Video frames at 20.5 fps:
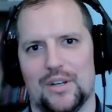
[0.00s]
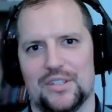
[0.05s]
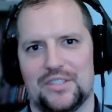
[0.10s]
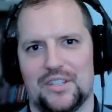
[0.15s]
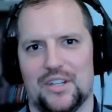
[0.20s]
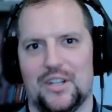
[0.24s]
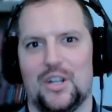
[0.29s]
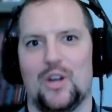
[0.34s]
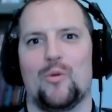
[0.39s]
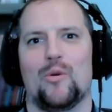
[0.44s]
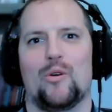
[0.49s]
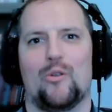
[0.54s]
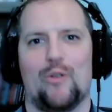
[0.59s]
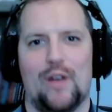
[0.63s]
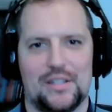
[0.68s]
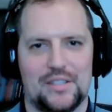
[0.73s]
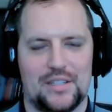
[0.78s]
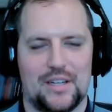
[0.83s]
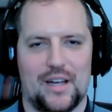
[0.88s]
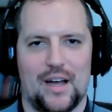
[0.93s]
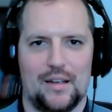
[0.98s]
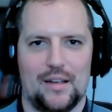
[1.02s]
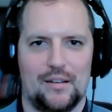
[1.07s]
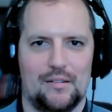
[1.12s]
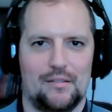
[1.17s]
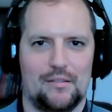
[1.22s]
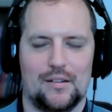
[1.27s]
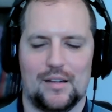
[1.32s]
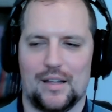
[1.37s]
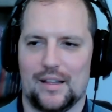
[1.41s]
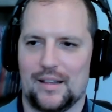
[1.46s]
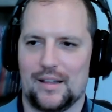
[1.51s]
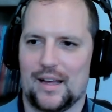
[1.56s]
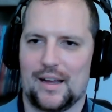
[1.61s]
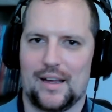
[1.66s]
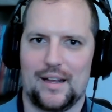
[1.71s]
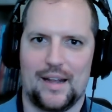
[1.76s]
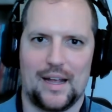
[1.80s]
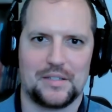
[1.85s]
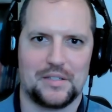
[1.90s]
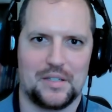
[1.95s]
was the no regrets guy. That, uh,
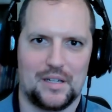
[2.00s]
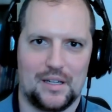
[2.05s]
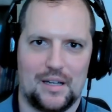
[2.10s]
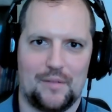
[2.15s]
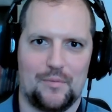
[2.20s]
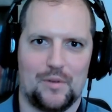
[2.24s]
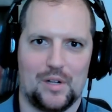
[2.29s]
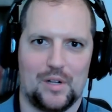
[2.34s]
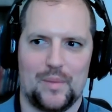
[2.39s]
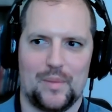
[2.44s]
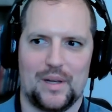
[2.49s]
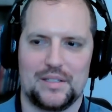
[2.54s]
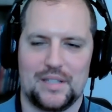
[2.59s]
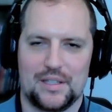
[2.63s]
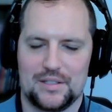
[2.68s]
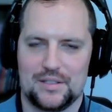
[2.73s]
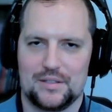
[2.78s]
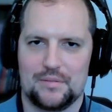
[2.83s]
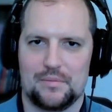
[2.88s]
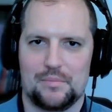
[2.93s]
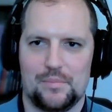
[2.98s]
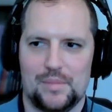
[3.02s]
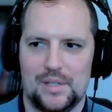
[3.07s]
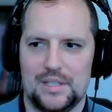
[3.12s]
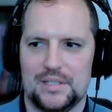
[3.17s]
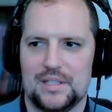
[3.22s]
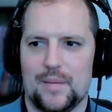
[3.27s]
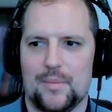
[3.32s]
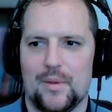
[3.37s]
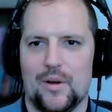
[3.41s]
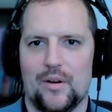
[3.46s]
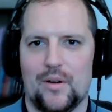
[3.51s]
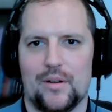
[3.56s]
that connection that really makes sense. Yeah. Please keep